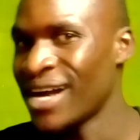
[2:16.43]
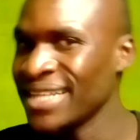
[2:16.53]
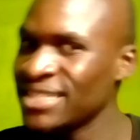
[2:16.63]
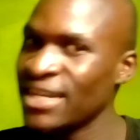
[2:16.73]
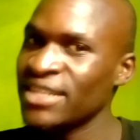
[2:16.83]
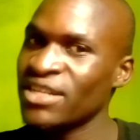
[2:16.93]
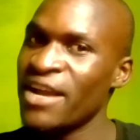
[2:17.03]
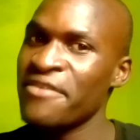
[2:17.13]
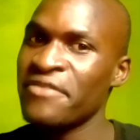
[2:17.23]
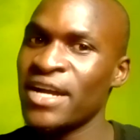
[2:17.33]

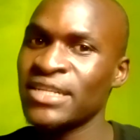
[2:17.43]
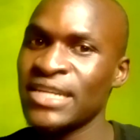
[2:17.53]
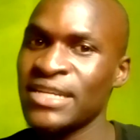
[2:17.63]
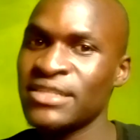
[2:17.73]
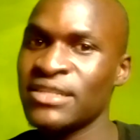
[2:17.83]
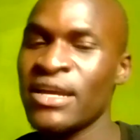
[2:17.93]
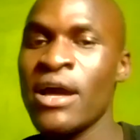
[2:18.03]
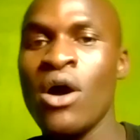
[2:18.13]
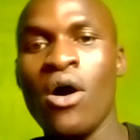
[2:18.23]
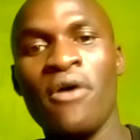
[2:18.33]
HIV and AIDS,
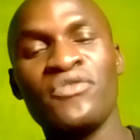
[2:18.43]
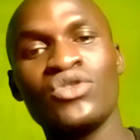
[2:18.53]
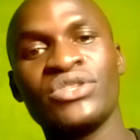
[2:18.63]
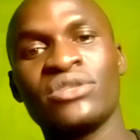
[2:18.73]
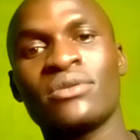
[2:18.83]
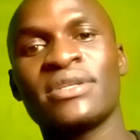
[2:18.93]
all those